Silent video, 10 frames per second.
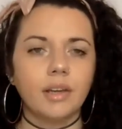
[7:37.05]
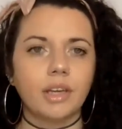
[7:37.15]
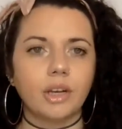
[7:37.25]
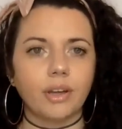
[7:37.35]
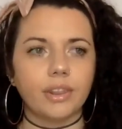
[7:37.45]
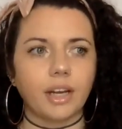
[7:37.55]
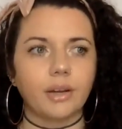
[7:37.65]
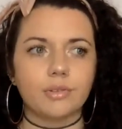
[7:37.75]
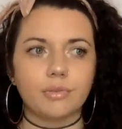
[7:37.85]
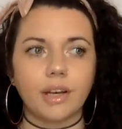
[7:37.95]
you know, I thought I
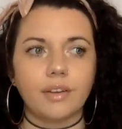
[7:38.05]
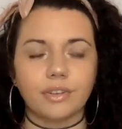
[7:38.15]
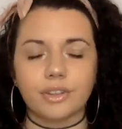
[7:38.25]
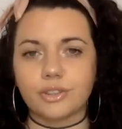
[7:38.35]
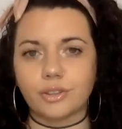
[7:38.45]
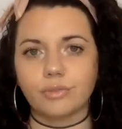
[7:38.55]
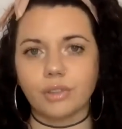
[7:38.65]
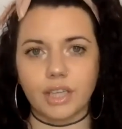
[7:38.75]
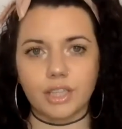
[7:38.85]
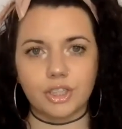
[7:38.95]
was ready for this certain
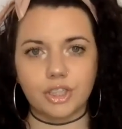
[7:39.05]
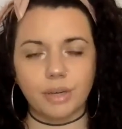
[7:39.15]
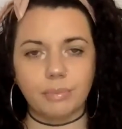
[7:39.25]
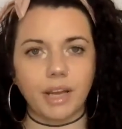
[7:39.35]
relationship,